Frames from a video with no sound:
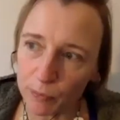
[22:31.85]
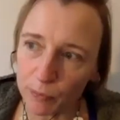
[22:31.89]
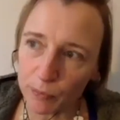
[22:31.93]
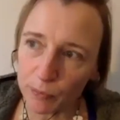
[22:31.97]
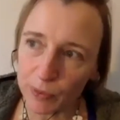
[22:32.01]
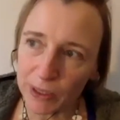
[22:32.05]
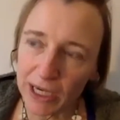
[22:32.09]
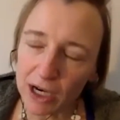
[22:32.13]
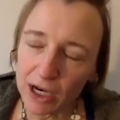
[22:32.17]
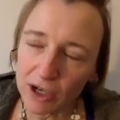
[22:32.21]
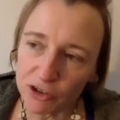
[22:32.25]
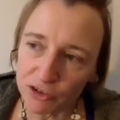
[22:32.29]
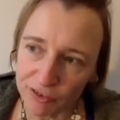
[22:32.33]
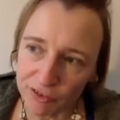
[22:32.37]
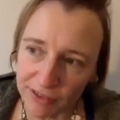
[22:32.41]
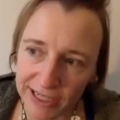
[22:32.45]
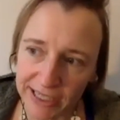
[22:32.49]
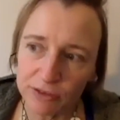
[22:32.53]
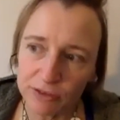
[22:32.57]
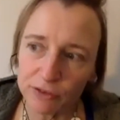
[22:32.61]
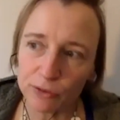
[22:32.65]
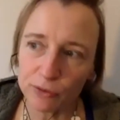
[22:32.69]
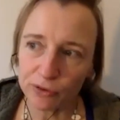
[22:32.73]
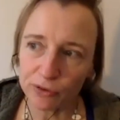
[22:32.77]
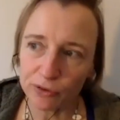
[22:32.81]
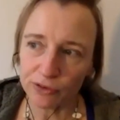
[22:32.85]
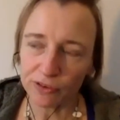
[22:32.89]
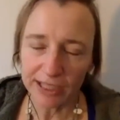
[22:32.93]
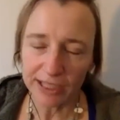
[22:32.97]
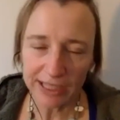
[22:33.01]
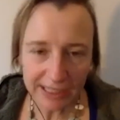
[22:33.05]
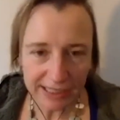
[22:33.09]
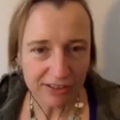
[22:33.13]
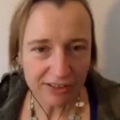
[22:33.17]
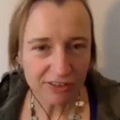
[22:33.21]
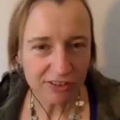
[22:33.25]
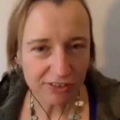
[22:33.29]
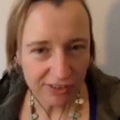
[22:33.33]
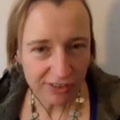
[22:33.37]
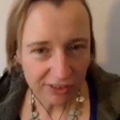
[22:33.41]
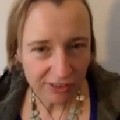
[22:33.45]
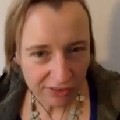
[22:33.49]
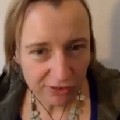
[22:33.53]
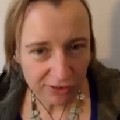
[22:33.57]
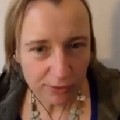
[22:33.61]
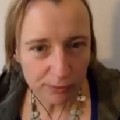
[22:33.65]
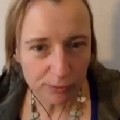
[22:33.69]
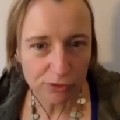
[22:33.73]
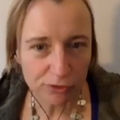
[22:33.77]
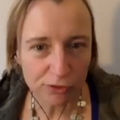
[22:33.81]
we are trying to think in
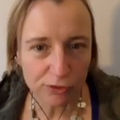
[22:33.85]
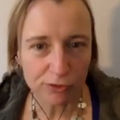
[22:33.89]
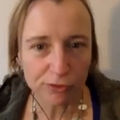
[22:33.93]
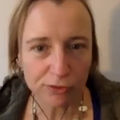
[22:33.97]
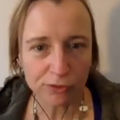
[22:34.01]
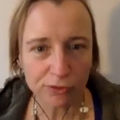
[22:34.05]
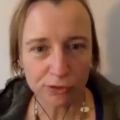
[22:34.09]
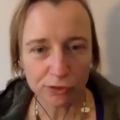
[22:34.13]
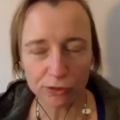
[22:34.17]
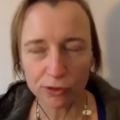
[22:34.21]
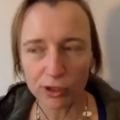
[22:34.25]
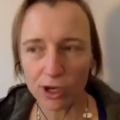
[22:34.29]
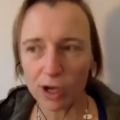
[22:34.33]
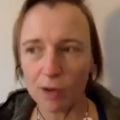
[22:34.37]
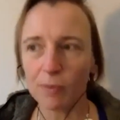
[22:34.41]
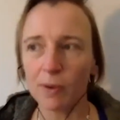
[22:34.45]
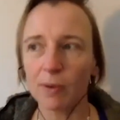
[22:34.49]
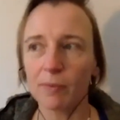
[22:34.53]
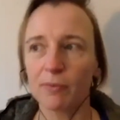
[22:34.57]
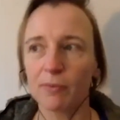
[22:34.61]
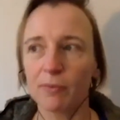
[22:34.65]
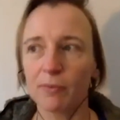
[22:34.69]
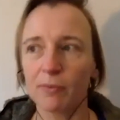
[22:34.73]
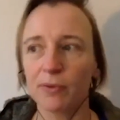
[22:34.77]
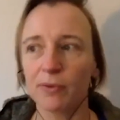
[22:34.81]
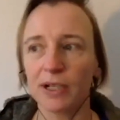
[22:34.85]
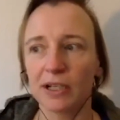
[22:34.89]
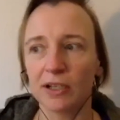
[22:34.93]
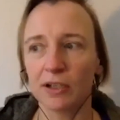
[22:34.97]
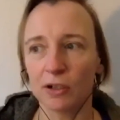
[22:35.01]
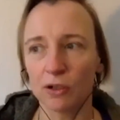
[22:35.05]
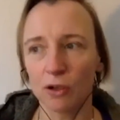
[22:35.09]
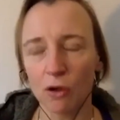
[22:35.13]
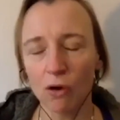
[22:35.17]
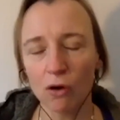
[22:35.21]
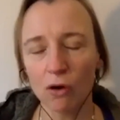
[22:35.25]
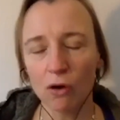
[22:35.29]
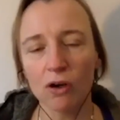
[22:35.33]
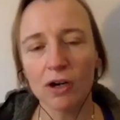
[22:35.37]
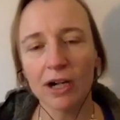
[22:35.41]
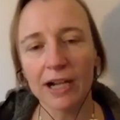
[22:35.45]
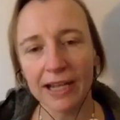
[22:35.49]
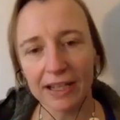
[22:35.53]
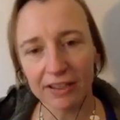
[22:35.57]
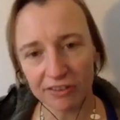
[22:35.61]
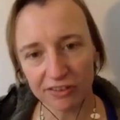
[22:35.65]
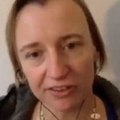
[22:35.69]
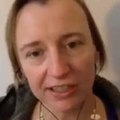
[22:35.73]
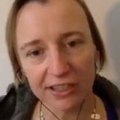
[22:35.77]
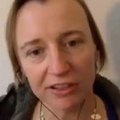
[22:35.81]
systems to to come up with
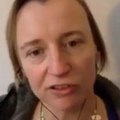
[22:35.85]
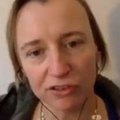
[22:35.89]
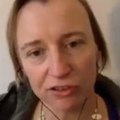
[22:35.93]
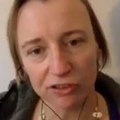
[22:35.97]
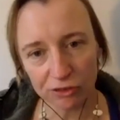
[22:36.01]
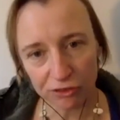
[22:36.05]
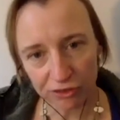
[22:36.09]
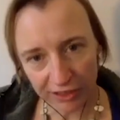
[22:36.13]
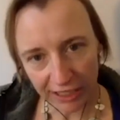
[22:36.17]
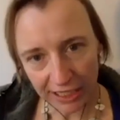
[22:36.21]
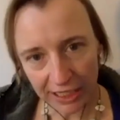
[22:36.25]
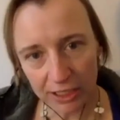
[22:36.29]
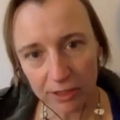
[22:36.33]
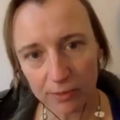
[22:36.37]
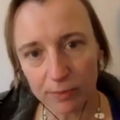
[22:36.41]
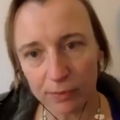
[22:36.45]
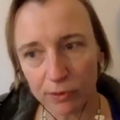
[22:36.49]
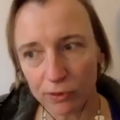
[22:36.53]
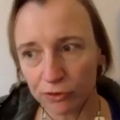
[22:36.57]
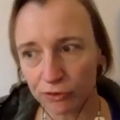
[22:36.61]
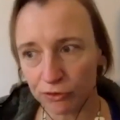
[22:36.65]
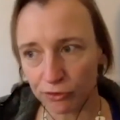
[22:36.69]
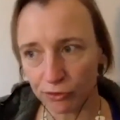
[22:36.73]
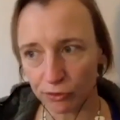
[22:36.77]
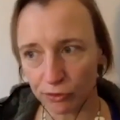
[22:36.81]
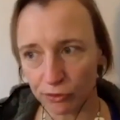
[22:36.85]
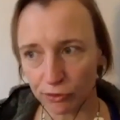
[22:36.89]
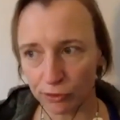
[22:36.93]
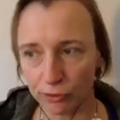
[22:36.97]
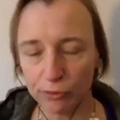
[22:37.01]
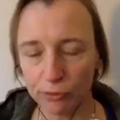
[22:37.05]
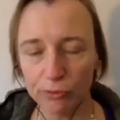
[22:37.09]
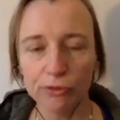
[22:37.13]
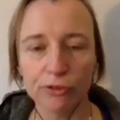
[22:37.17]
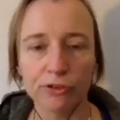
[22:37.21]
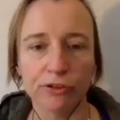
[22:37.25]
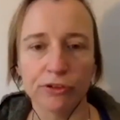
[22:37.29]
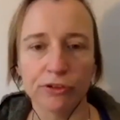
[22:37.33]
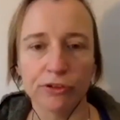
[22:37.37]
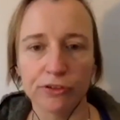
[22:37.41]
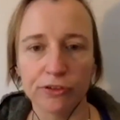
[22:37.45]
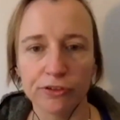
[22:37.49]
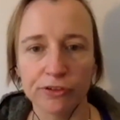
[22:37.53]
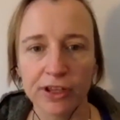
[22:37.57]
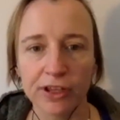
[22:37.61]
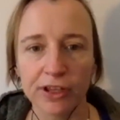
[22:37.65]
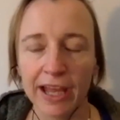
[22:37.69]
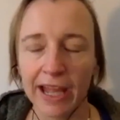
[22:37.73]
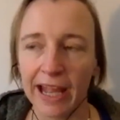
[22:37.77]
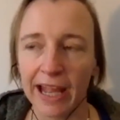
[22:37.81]
long-lasting, sustainable solutions,
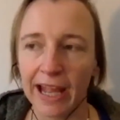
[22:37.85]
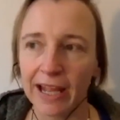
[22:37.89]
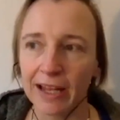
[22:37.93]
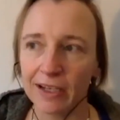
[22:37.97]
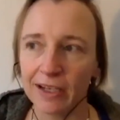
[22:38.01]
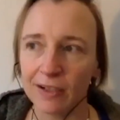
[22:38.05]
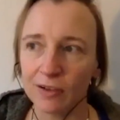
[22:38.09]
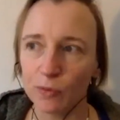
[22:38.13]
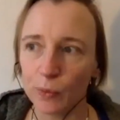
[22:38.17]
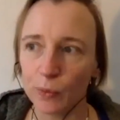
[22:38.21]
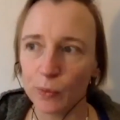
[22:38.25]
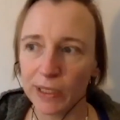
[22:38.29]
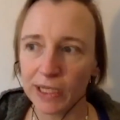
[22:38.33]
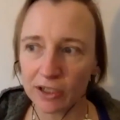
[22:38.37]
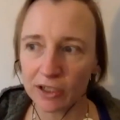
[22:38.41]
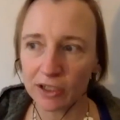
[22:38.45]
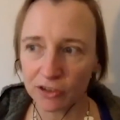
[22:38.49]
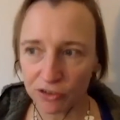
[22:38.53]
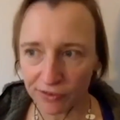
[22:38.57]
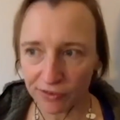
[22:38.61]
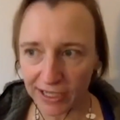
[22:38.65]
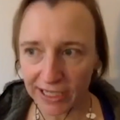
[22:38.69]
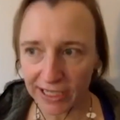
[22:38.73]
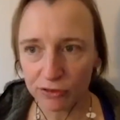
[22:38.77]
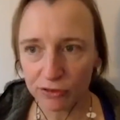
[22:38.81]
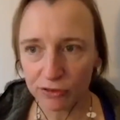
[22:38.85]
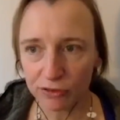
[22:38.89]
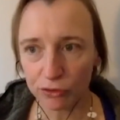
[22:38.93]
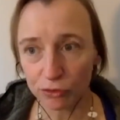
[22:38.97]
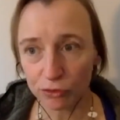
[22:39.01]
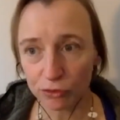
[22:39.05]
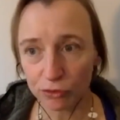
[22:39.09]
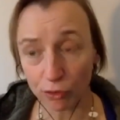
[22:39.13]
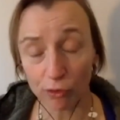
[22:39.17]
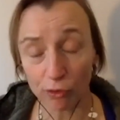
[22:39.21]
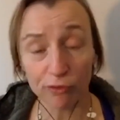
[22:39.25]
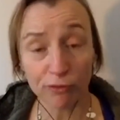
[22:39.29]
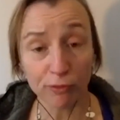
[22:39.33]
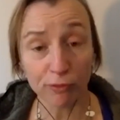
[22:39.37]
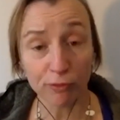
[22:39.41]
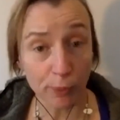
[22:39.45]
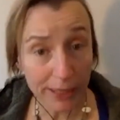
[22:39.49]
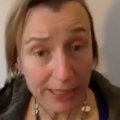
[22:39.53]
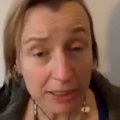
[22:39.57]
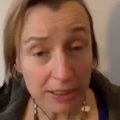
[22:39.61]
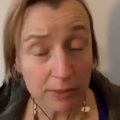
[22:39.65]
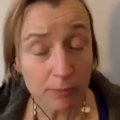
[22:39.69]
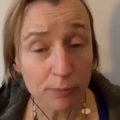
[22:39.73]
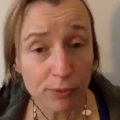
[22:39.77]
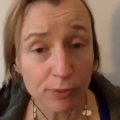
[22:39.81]
and we are trying to solve
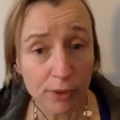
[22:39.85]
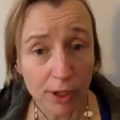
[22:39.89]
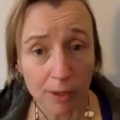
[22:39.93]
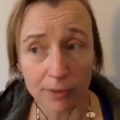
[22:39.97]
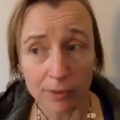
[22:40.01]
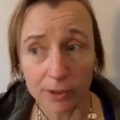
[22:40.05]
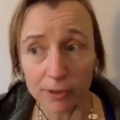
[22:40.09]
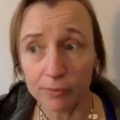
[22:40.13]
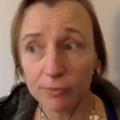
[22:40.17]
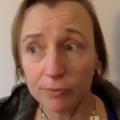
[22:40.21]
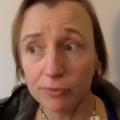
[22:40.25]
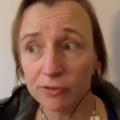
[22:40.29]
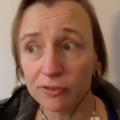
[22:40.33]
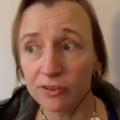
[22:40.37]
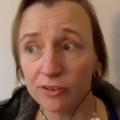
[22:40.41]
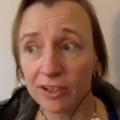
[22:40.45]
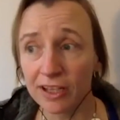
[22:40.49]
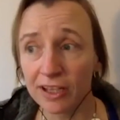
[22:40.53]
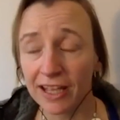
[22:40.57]
wicked problems